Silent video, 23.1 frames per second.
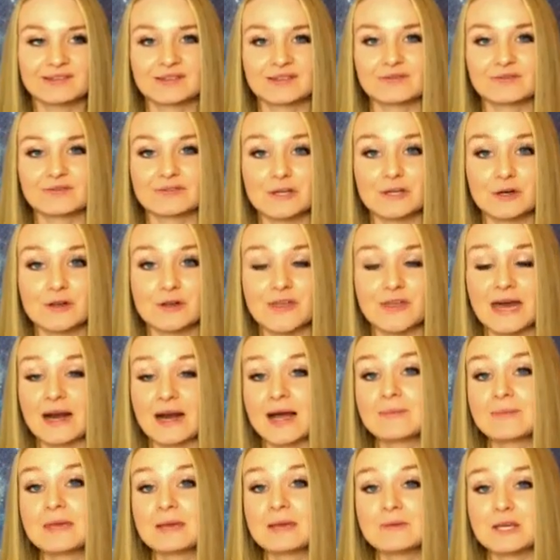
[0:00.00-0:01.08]
and fear that I
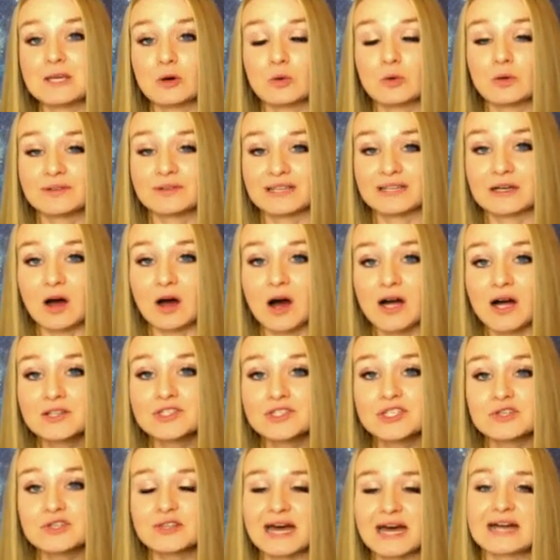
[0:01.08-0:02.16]
may be holding on
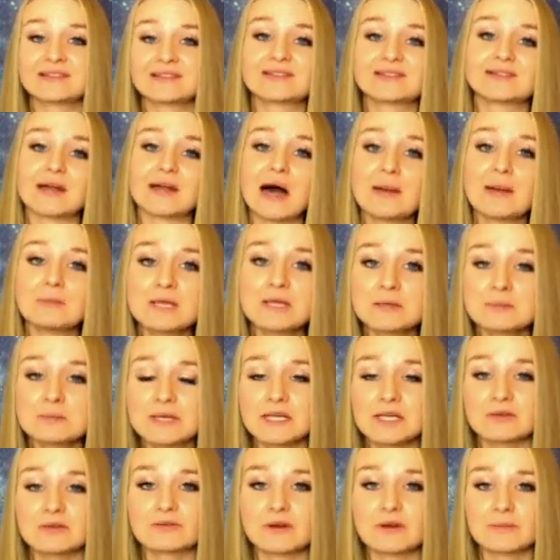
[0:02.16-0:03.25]
to that's stopping
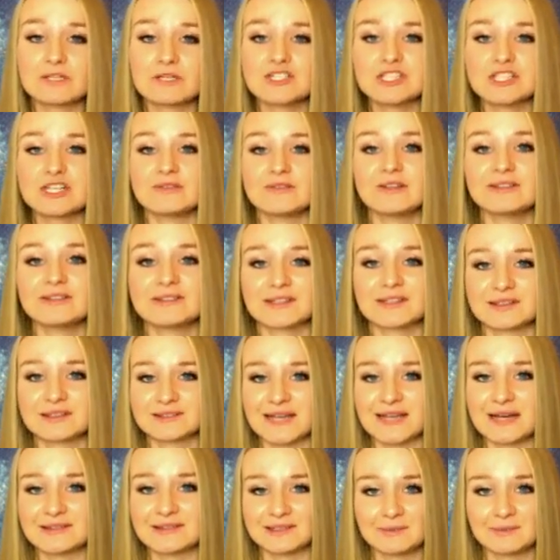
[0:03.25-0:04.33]
me from achieving
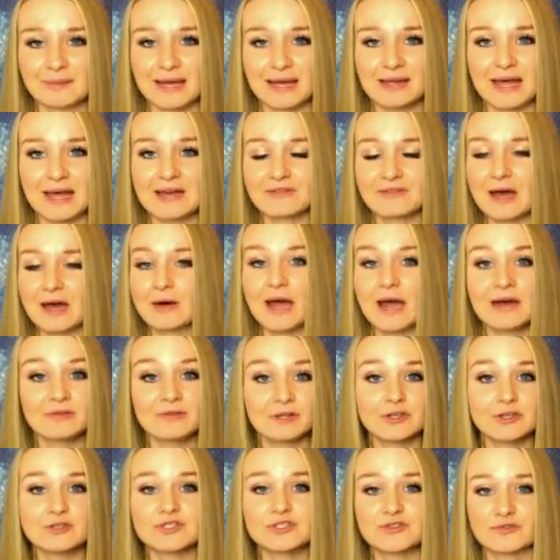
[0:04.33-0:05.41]
success in my life, however
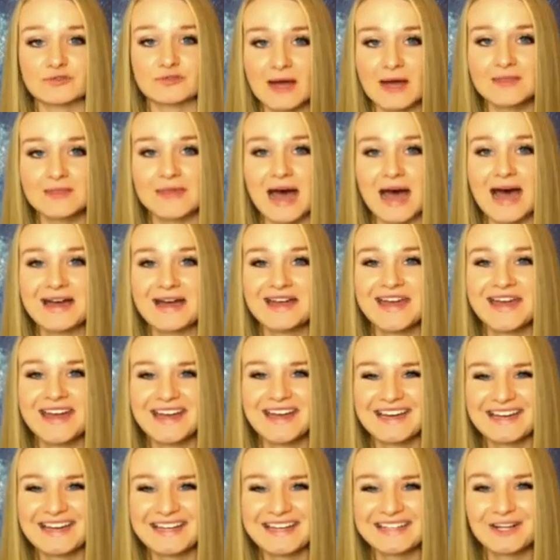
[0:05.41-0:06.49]
you define that.
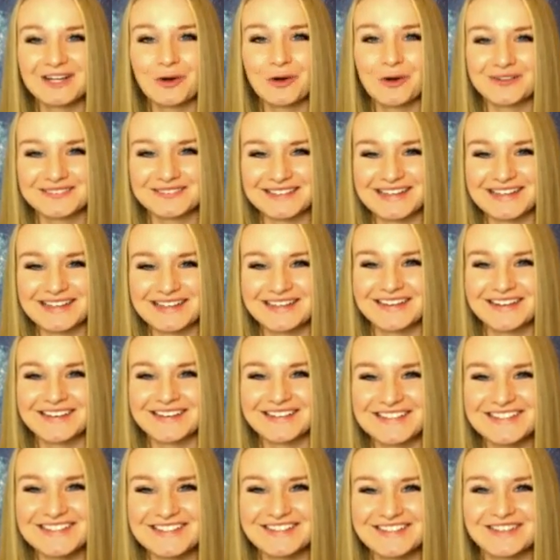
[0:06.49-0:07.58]
And of course, I
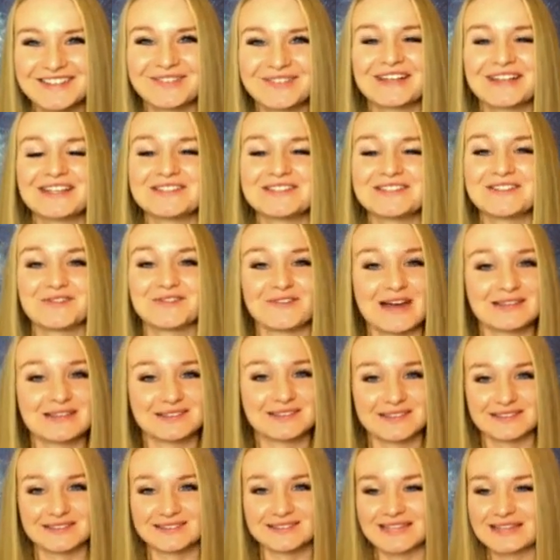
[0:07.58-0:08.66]
encourage you to really define
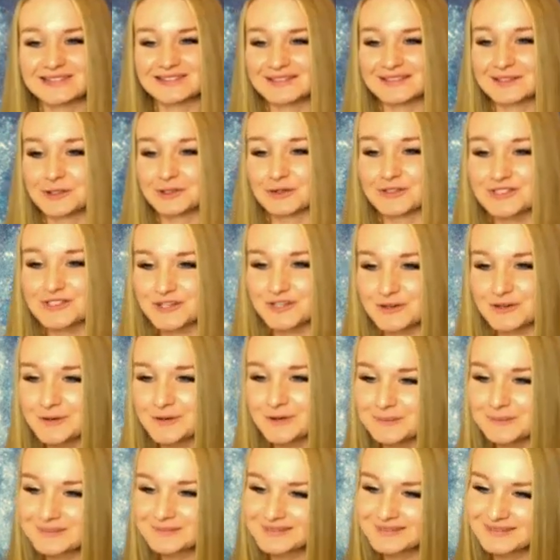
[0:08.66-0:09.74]
success on your
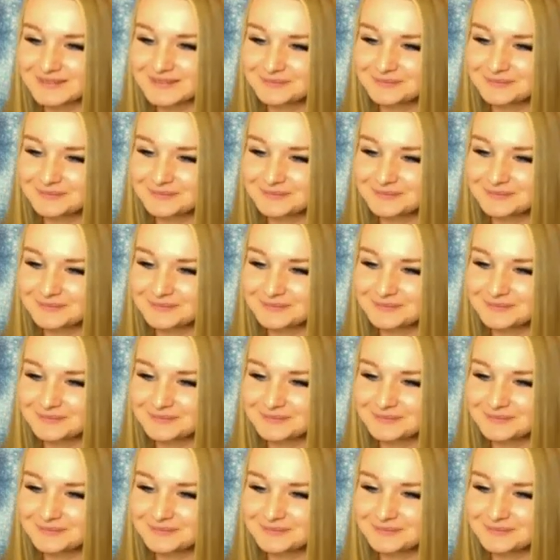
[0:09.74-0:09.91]
terms.